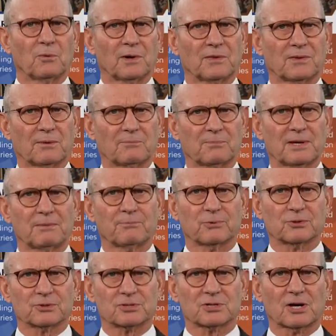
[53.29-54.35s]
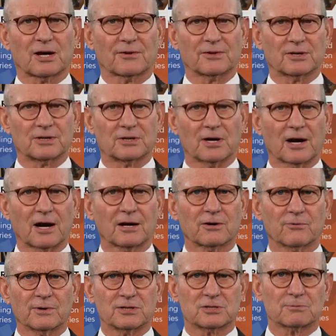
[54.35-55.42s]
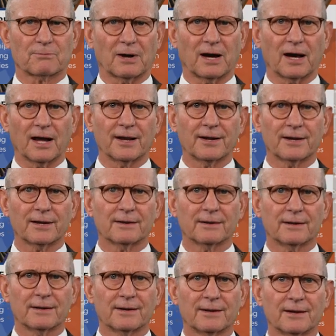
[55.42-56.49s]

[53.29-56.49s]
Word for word: When the people saw the dog respond,